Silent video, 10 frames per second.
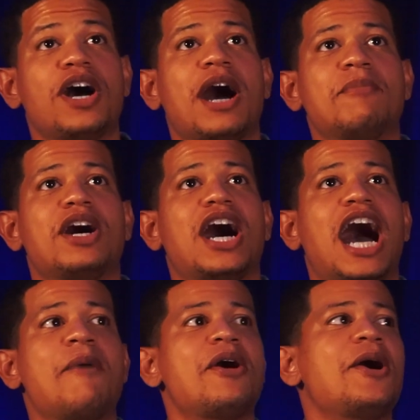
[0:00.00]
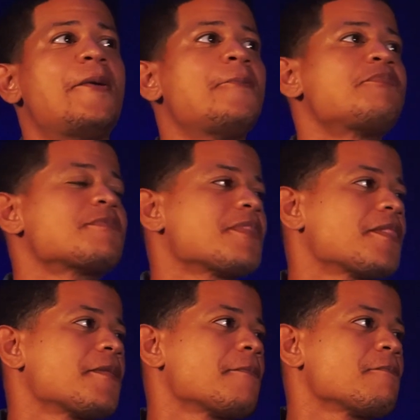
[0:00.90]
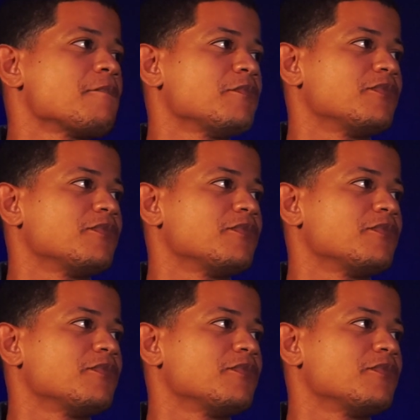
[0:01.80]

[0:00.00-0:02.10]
I'll be El Gringo Loco.